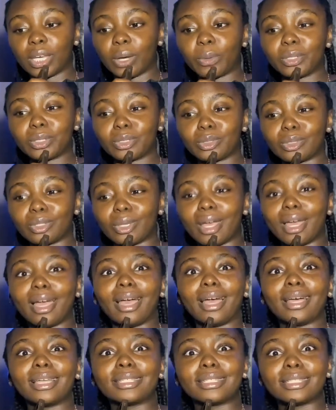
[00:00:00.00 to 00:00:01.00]
I want to
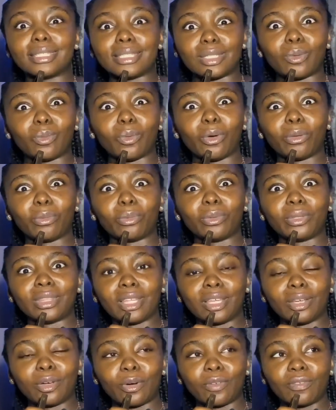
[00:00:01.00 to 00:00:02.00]
see what you would
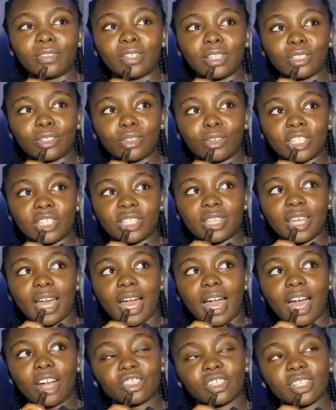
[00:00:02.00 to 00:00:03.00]
think of this because
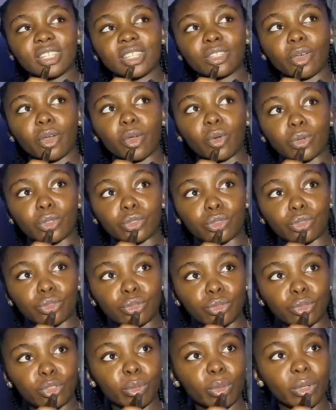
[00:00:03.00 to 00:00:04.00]
I actually thought it was
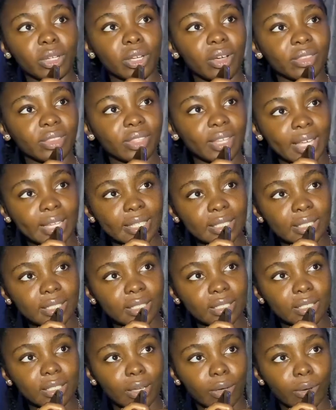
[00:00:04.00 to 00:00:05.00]
good, but now that I
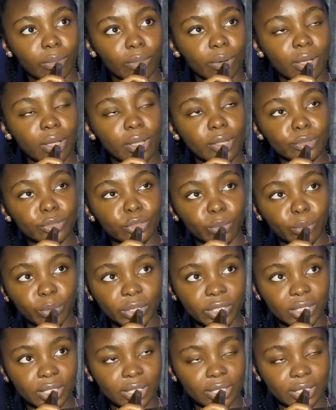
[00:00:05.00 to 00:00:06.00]
sit down to
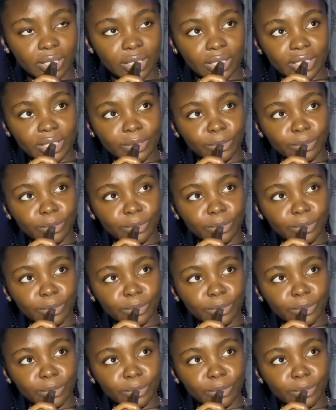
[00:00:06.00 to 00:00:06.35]
process it,